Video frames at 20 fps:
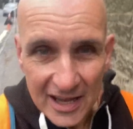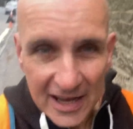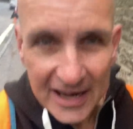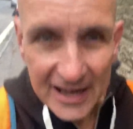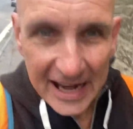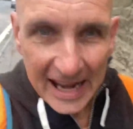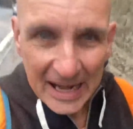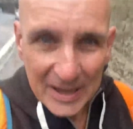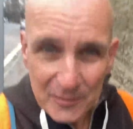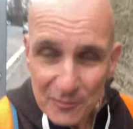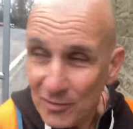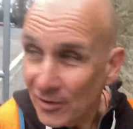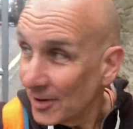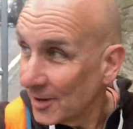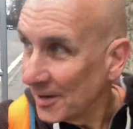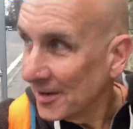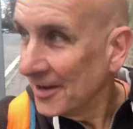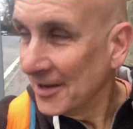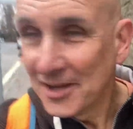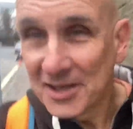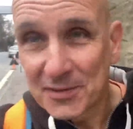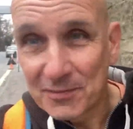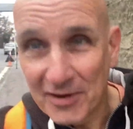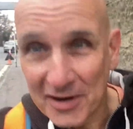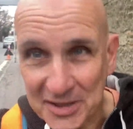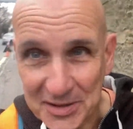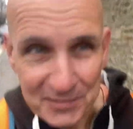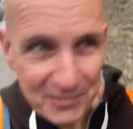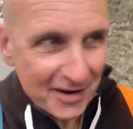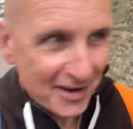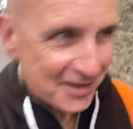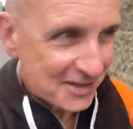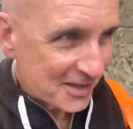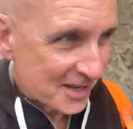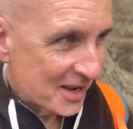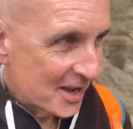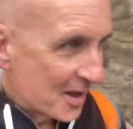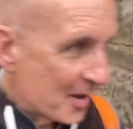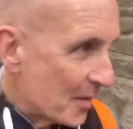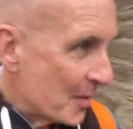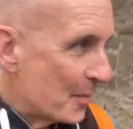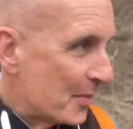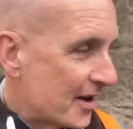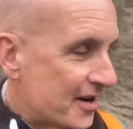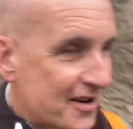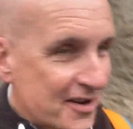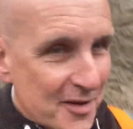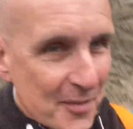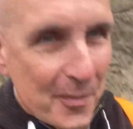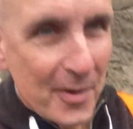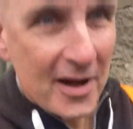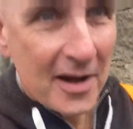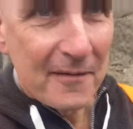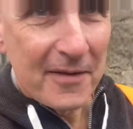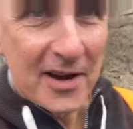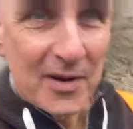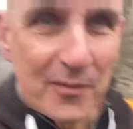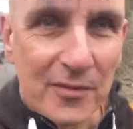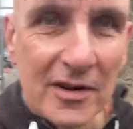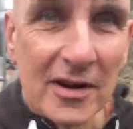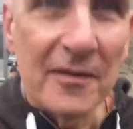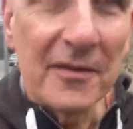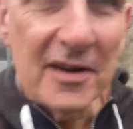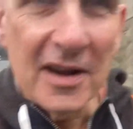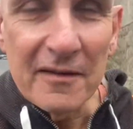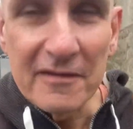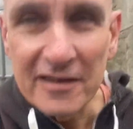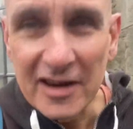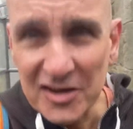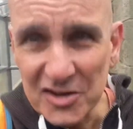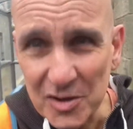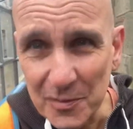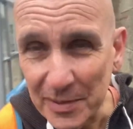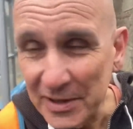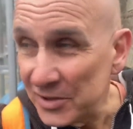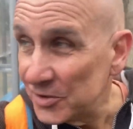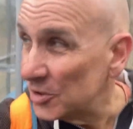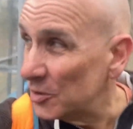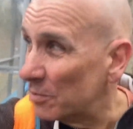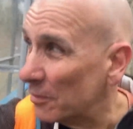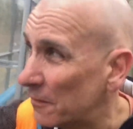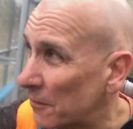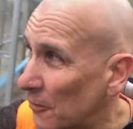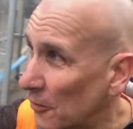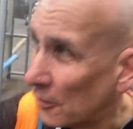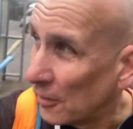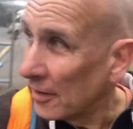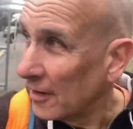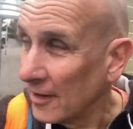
in Edinburgh, surprise surprise, but another part of Edinburgh I've never actually been to before.